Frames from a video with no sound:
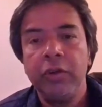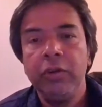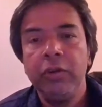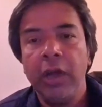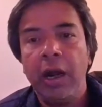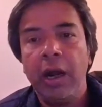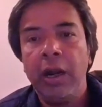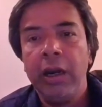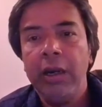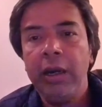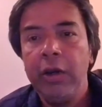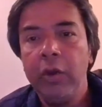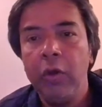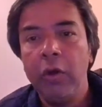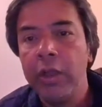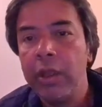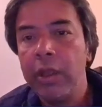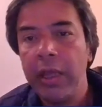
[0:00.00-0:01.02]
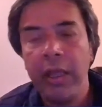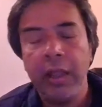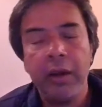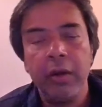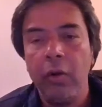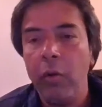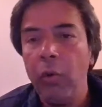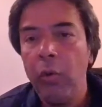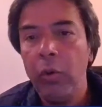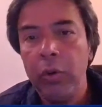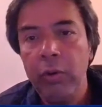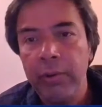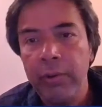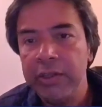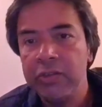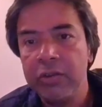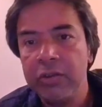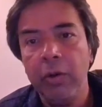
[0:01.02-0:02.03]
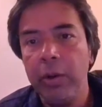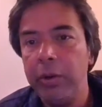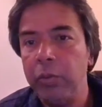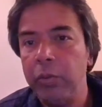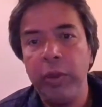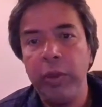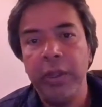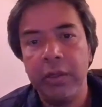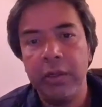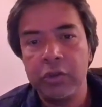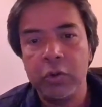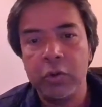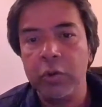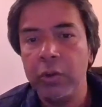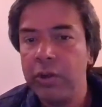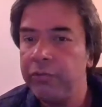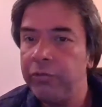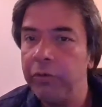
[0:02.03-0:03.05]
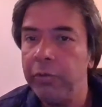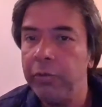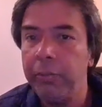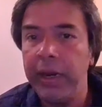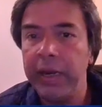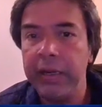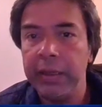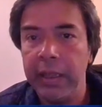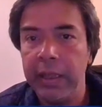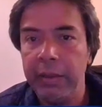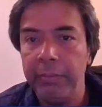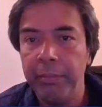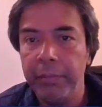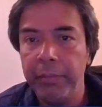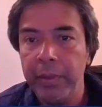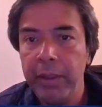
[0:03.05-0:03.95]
underdog can always go and win a shorter format game.